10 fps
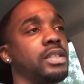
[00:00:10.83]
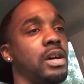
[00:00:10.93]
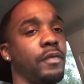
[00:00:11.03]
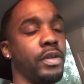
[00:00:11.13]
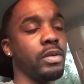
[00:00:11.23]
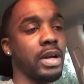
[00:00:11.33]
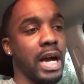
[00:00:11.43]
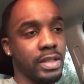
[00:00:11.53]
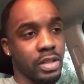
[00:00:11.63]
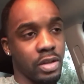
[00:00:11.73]
for you
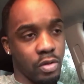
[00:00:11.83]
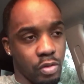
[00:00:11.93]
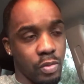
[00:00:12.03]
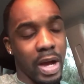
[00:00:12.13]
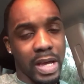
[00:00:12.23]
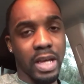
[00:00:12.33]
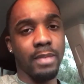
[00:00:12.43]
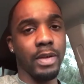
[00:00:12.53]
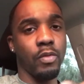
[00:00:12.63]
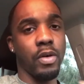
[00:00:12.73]
guys to know who I
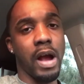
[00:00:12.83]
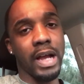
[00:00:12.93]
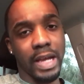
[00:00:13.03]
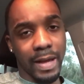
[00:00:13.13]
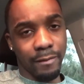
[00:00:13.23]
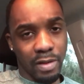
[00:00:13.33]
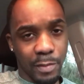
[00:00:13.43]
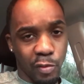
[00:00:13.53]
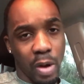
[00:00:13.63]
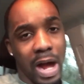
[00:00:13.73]
am and where I came from
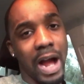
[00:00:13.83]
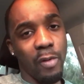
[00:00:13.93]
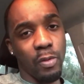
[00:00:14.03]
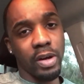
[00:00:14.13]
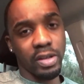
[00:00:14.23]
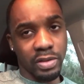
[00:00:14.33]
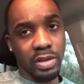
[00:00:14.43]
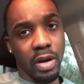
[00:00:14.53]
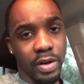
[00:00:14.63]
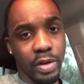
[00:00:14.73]
and why I wanted to
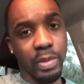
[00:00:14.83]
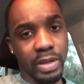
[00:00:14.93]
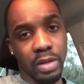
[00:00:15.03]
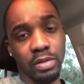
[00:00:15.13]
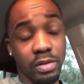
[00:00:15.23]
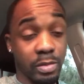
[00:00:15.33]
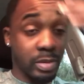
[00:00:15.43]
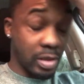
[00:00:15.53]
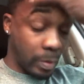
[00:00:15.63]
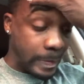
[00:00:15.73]
start doing YouTube.
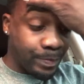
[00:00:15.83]
So,